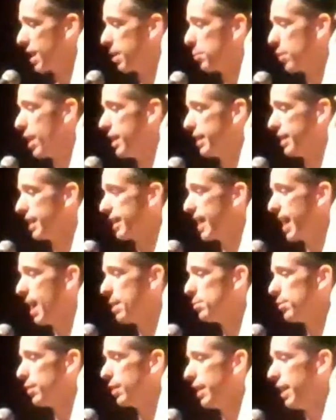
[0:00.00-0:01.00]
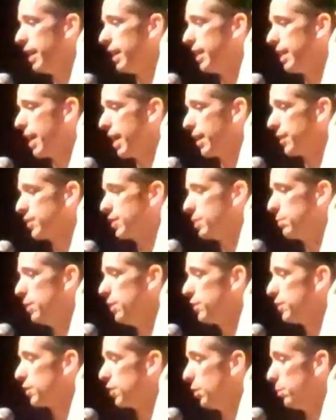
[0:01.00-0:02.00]
I am writing a cabaret-esque
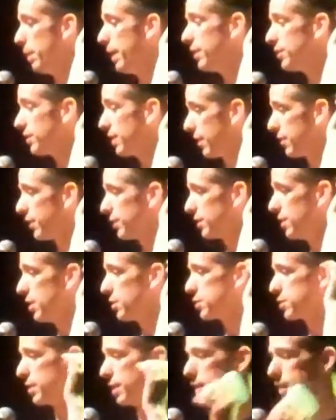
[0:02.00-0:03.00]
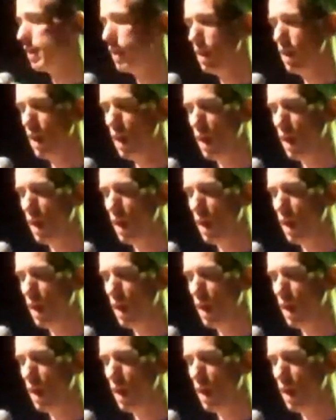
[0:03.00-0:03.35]
musical based on this notion.